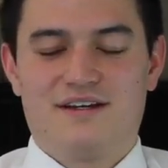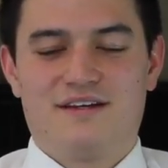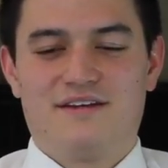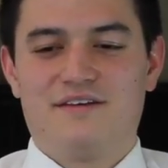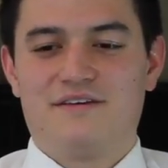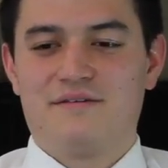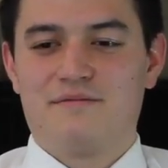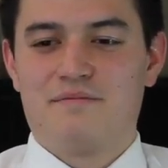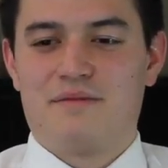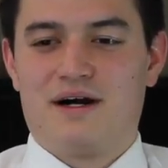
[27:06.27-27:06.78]

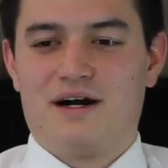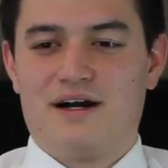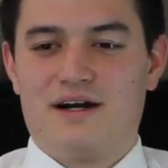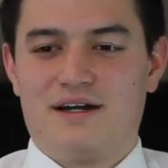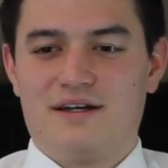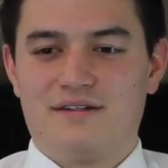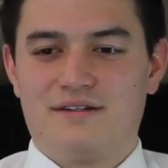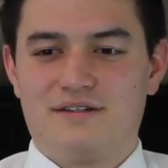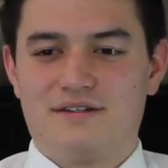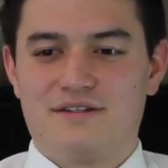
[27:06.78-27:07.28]
You can
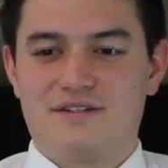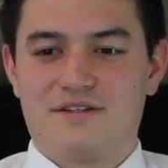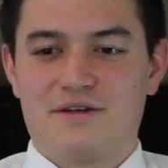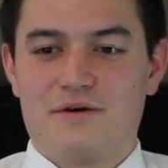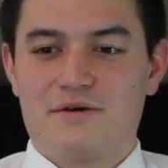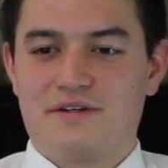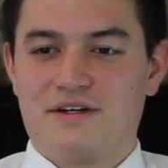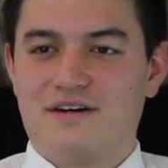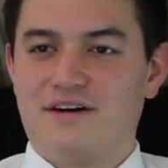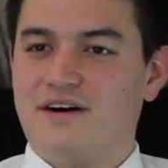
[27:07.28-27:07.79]
buy
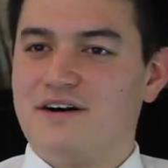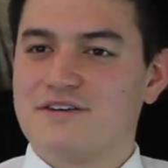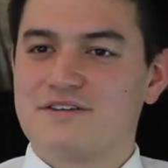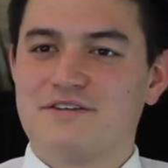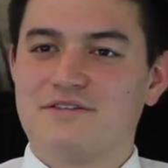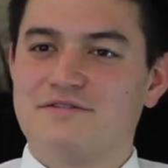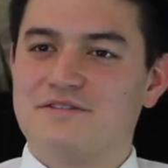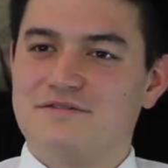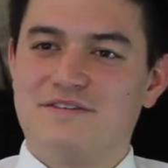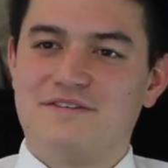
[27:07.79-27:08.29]
soda
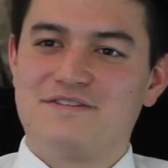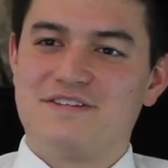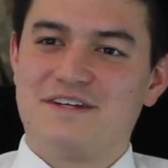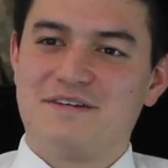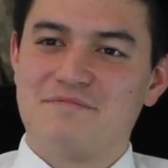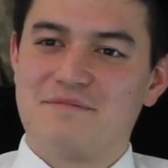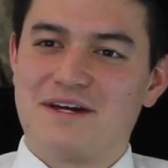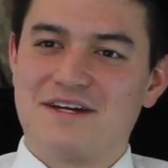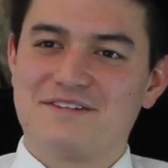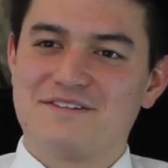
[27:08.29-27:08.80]
also for
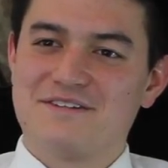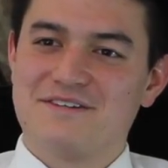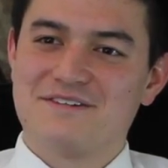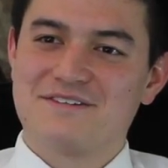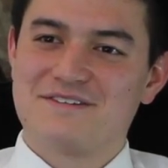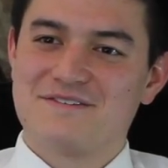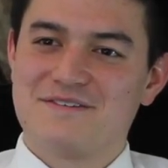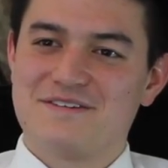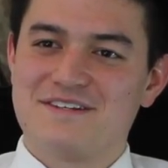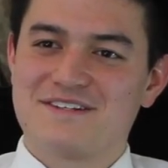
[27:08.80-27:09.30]
15
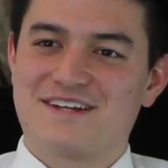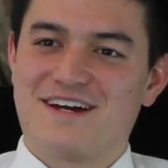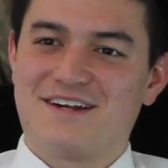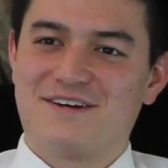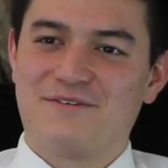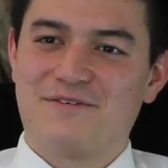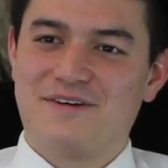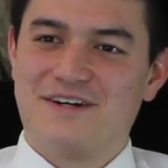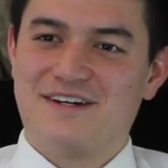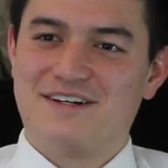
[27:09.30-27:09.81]
pesos, which is kind
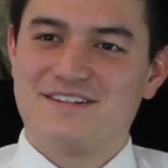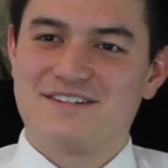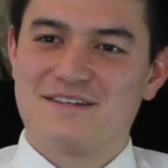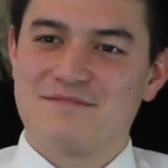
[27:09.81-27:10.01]
of weird.